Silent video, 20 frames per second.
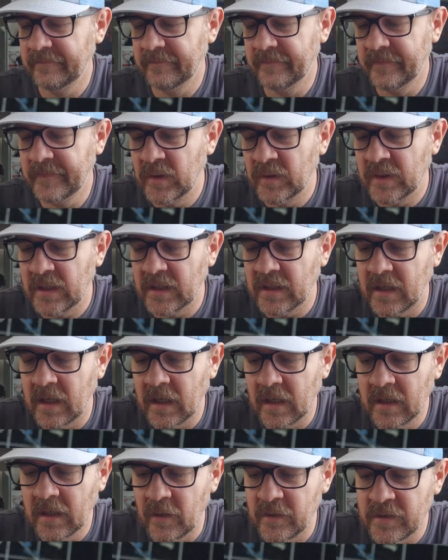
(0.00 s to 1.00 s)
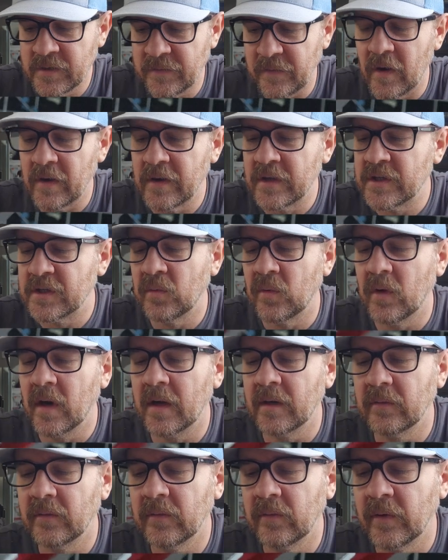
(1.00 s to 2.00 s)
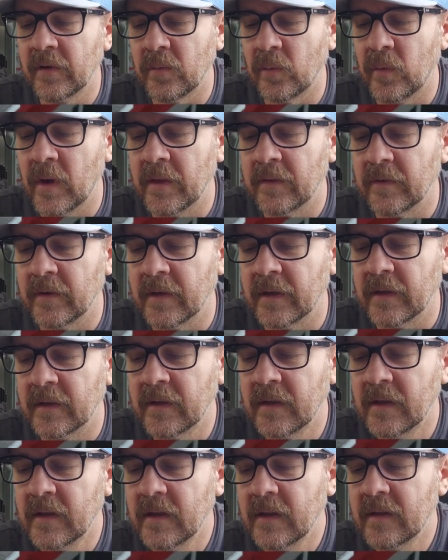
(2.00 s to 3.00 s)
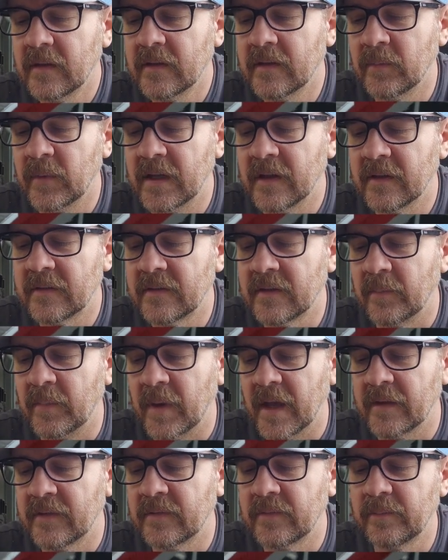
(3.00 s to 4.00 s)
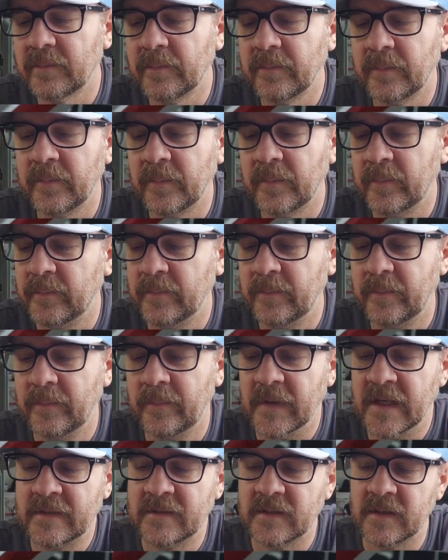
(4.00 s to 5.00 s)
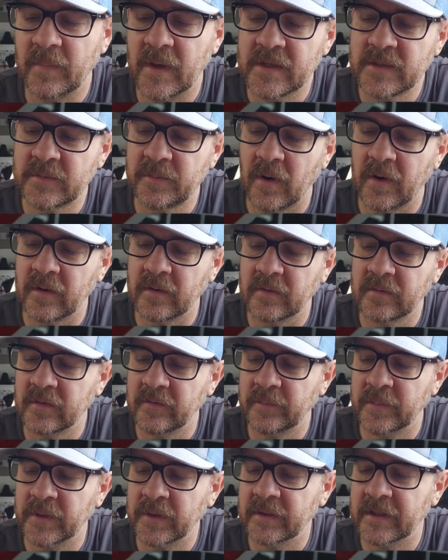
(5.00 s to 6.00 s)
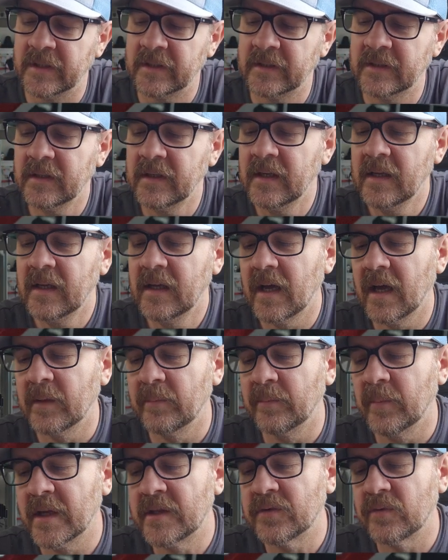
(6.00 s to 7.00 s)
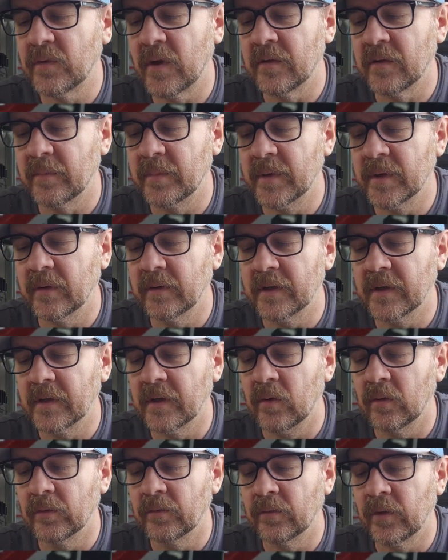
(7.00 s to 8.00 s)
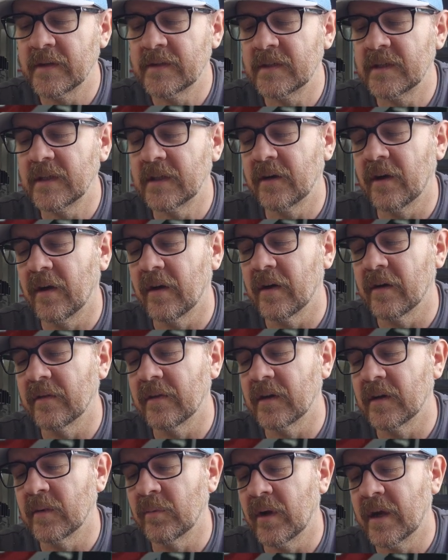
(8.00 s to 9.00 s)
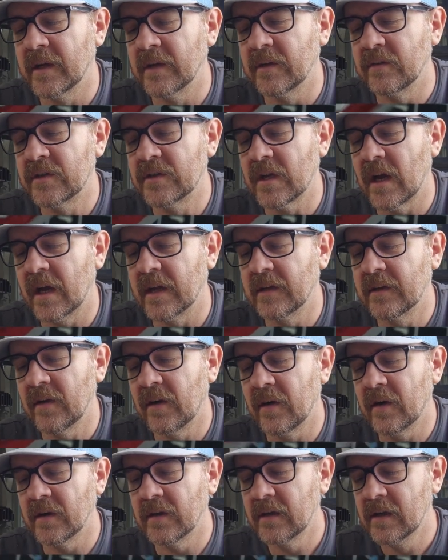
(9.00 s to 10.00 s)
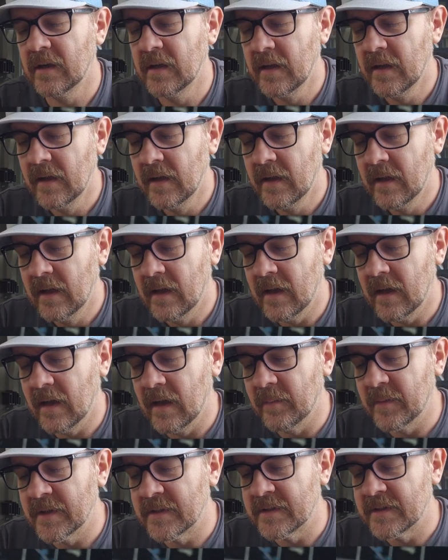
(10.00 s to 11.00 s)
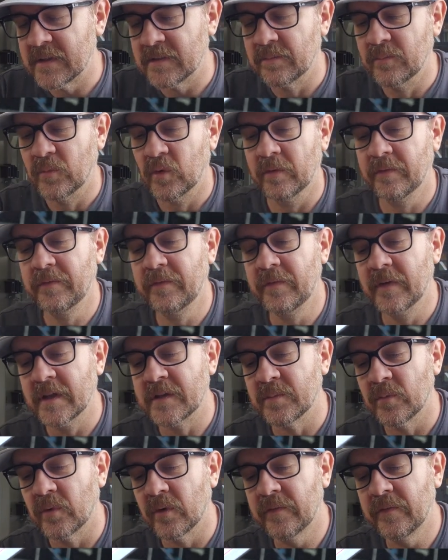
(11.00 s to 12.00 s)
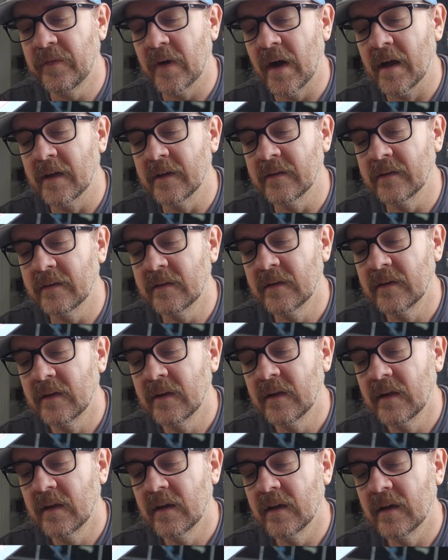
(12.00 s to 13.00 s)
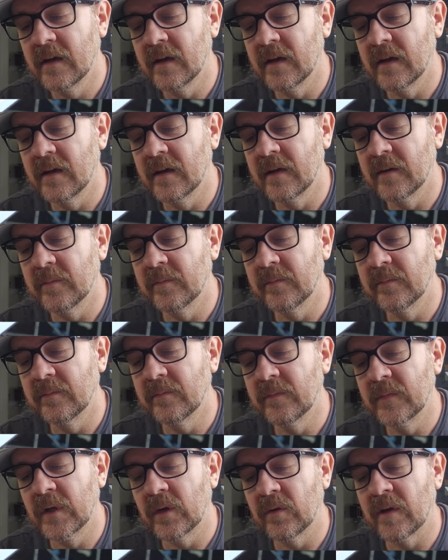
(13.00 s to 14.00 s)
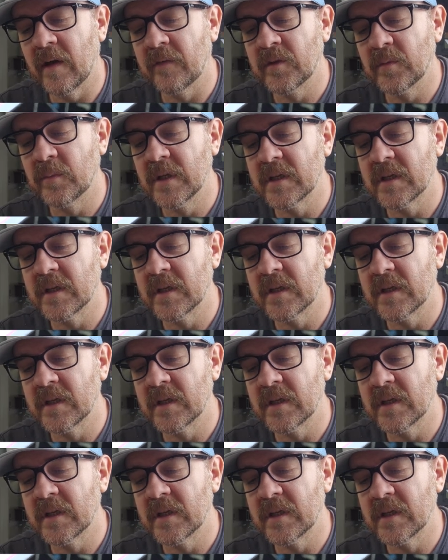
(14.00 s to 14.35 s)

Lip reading: You can go as far as you want with weathering. To me, it's the best part of building. I'd much rather build an old rusty car than a brand new shiny car. It's more fun. You don't have to be